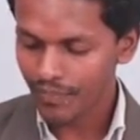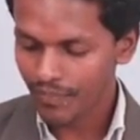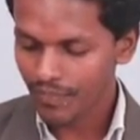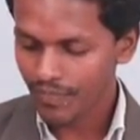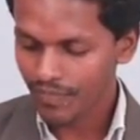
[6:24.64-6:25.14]

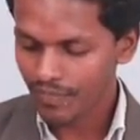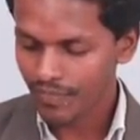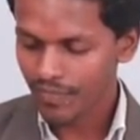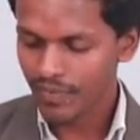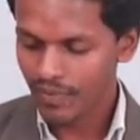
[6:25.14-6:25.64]

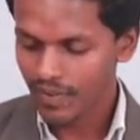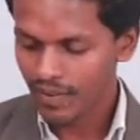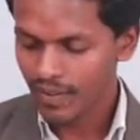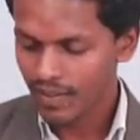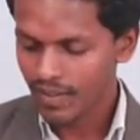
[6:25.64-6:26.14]

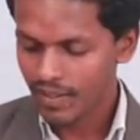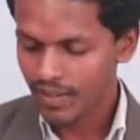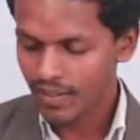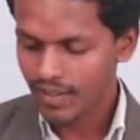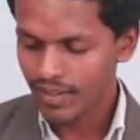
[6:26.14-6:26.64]

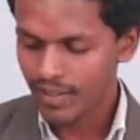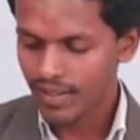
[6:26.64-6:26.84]
(silence)